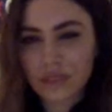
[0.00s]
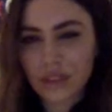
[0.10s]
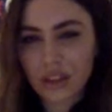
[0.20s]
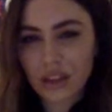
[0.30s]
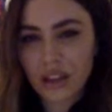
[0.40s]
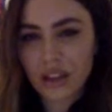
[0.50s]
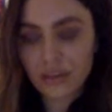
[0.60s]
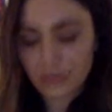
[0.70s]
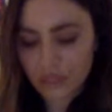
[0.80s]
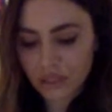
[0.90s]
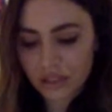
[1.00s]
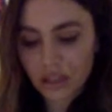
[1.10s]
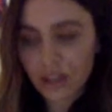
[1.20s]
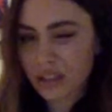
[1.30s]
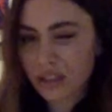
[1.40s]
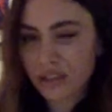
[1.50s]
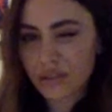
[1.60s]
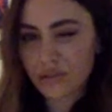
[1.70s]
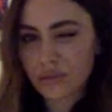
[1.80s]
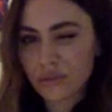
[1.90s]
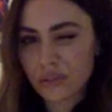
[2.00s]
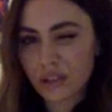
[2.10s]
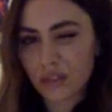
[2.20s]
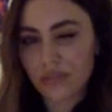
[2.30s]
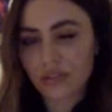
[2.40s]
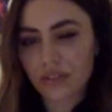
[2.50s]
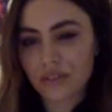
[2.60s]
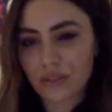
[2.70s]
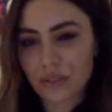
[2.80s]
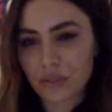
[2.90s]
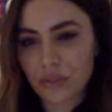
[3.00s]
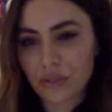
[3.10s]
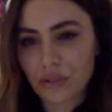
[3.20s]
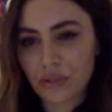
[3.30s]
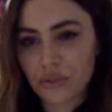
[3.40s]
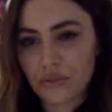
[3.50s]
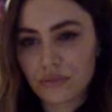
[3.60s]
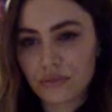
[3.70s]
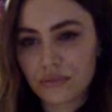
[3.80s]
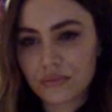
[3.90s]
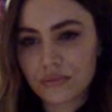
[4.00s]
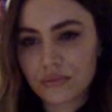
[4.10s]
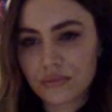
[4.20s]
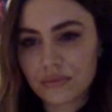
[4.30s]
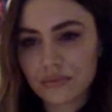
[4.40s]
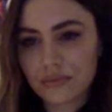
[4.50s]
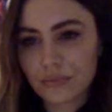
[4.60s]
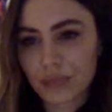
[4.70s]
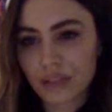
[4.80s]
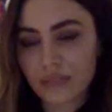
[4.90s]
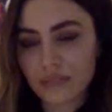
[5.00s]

there beside you. I don't love to rhyme you and you, but